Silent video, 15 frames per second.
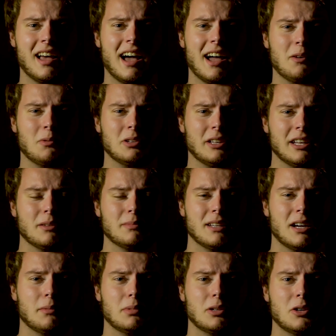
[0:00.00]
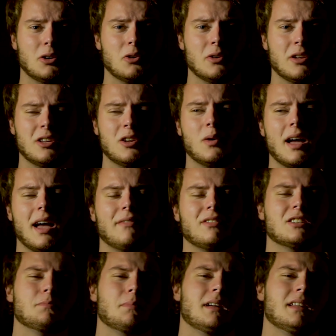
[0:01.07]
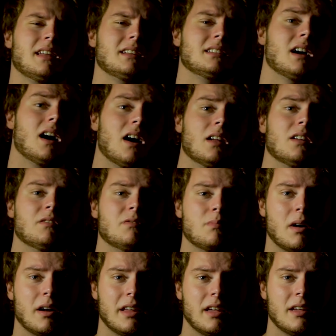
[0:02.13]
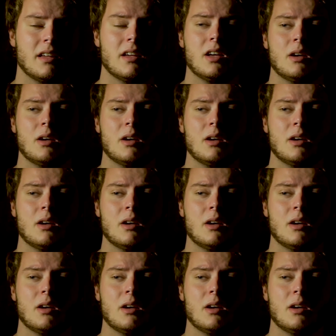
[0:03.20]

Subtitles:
I will link them down below. You don't have to spend a ton of money,